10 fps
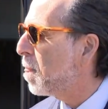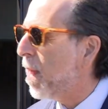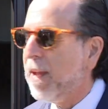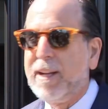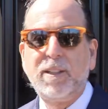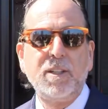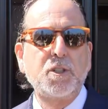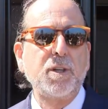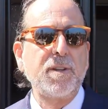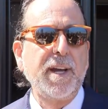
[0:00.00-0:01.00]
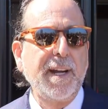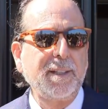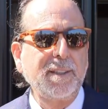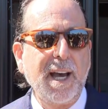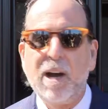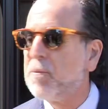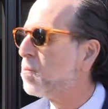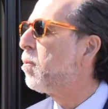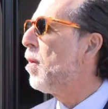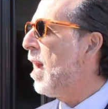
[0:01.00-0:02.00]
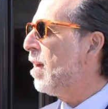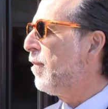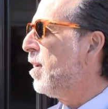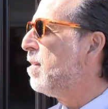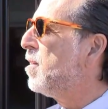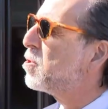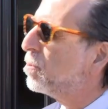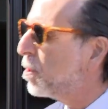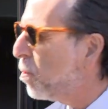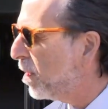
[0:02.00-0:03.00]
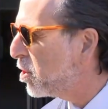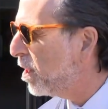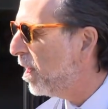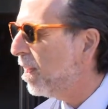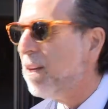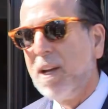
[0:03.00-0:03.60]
and the juror that held out was brought out for individual questioning,